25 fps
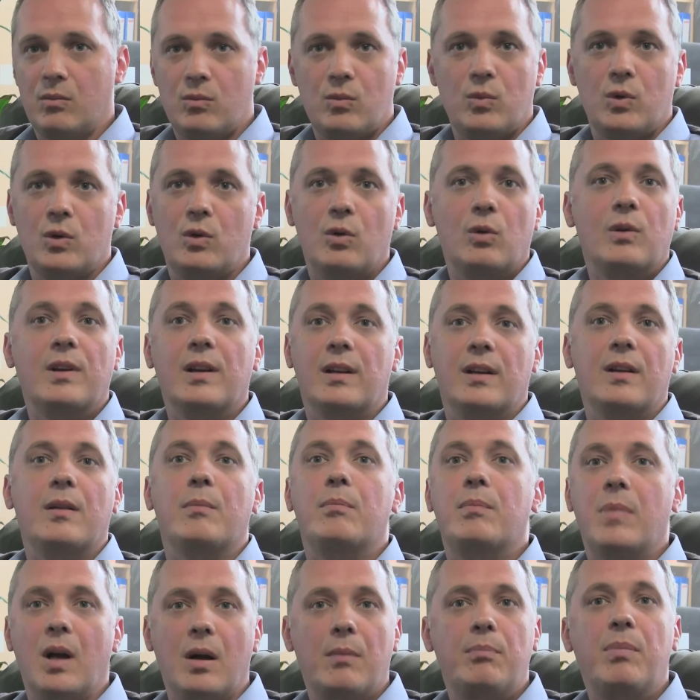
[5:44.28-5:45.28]
we'll call it
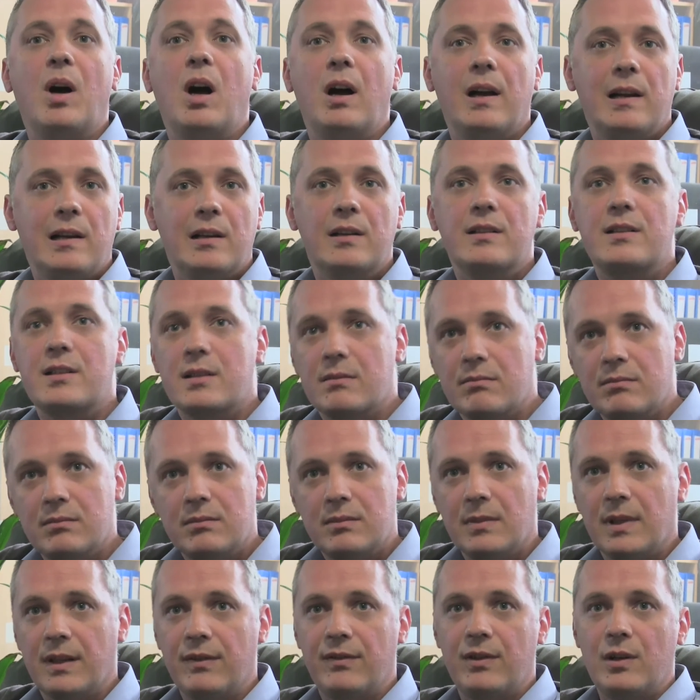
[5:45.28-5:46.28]
a pilot,
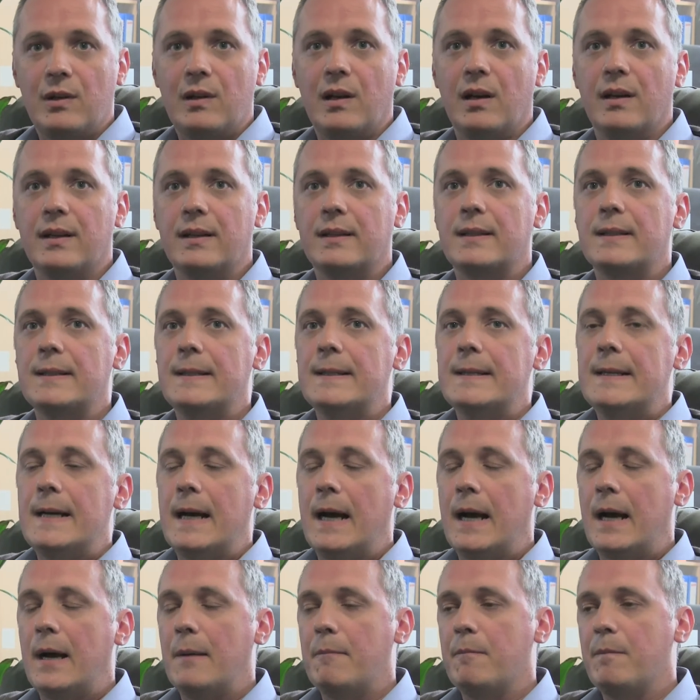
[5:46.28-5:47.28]
if you like,
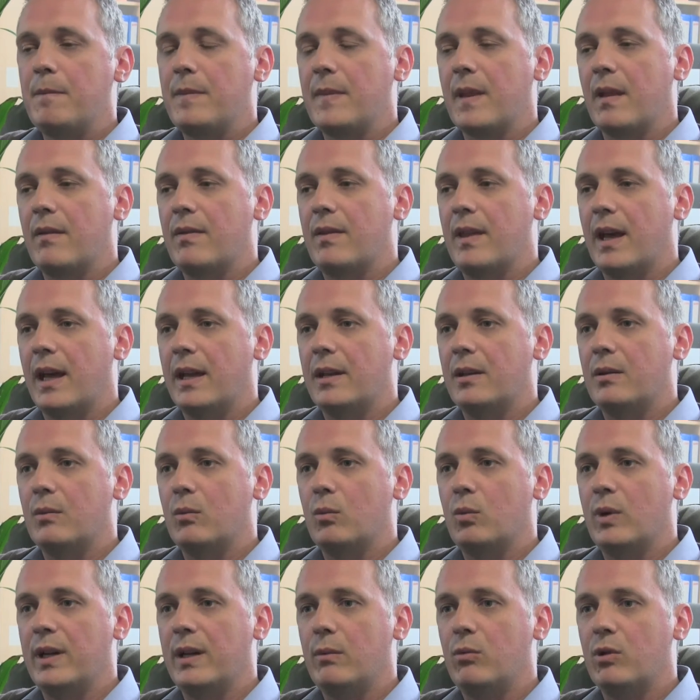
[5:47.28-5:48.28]

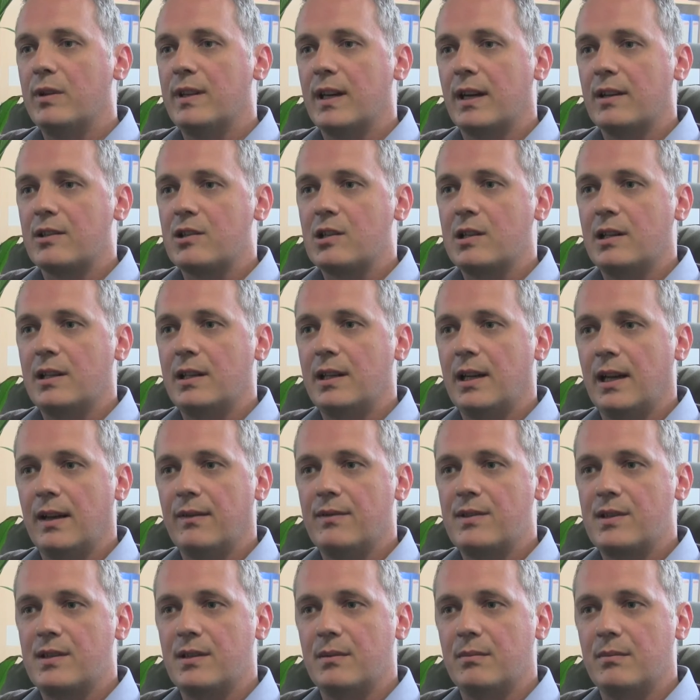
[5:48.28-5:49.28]
then we would actually
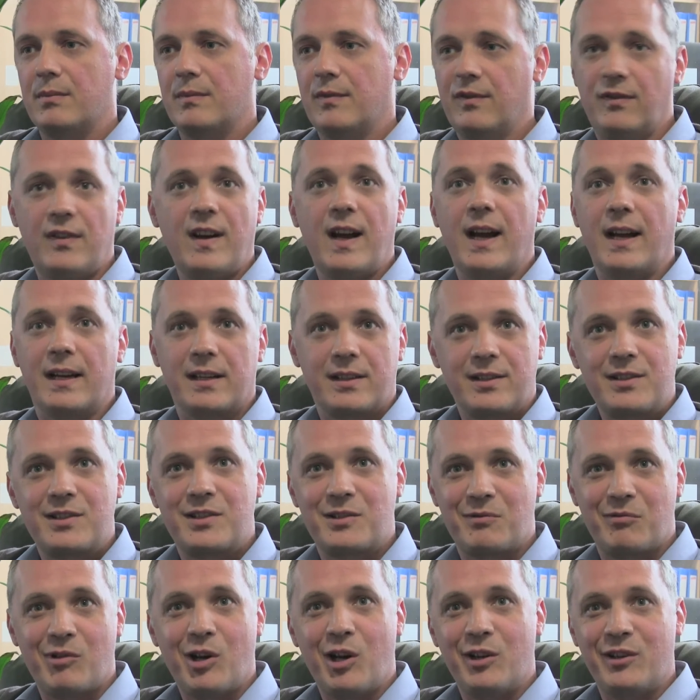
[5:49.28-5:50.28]
have some
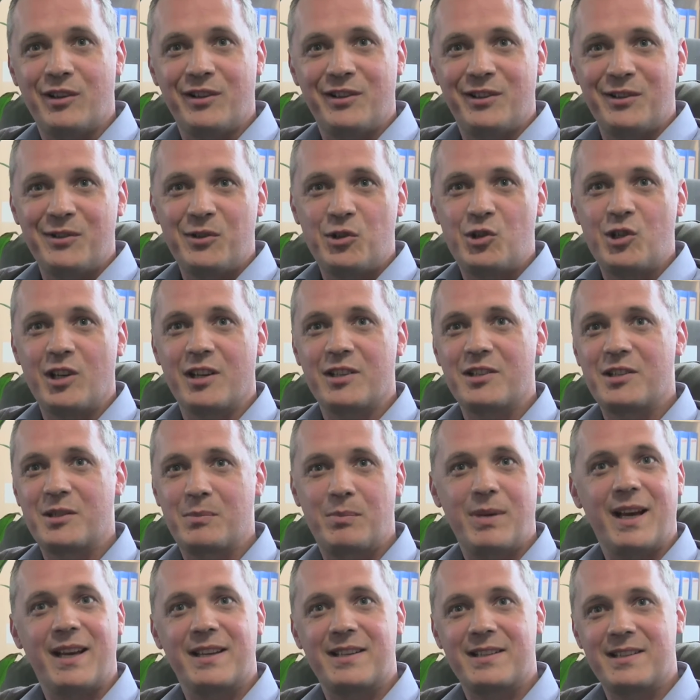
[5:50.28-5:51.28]
facts rather than
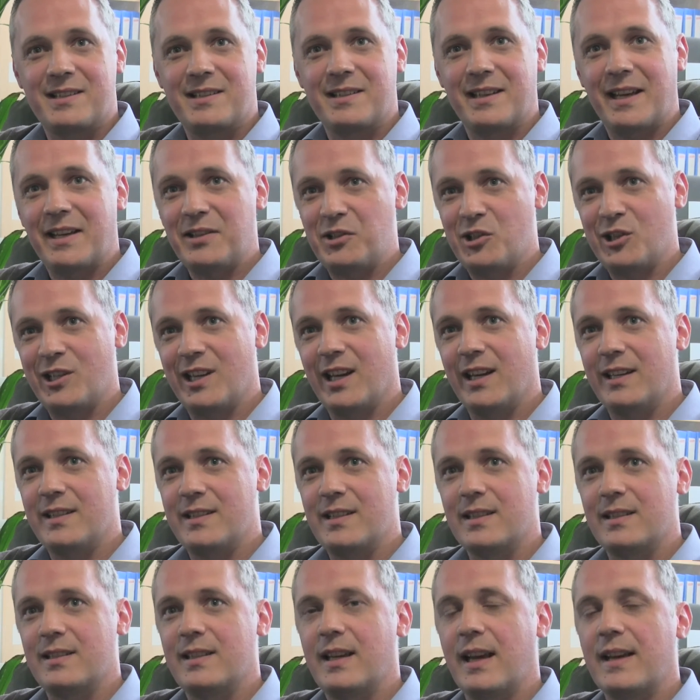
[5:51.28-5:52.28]
just best
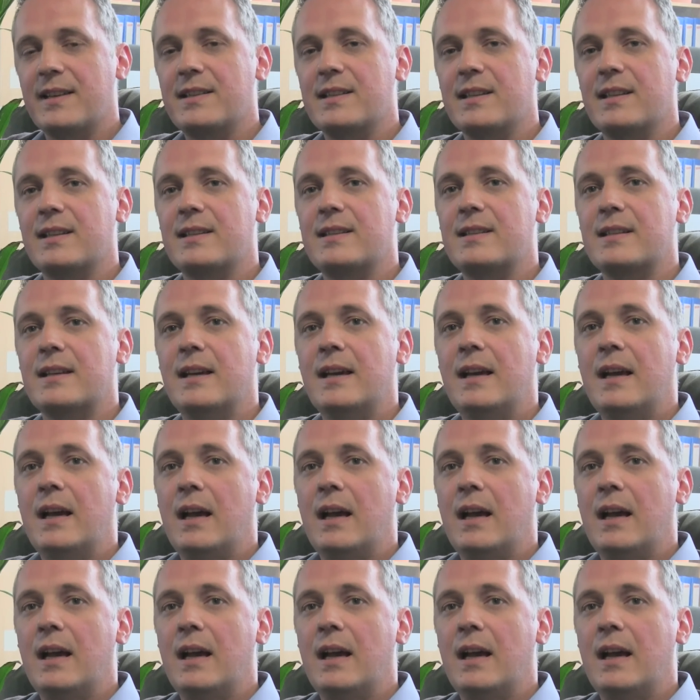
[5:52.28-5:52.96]
educated guesses.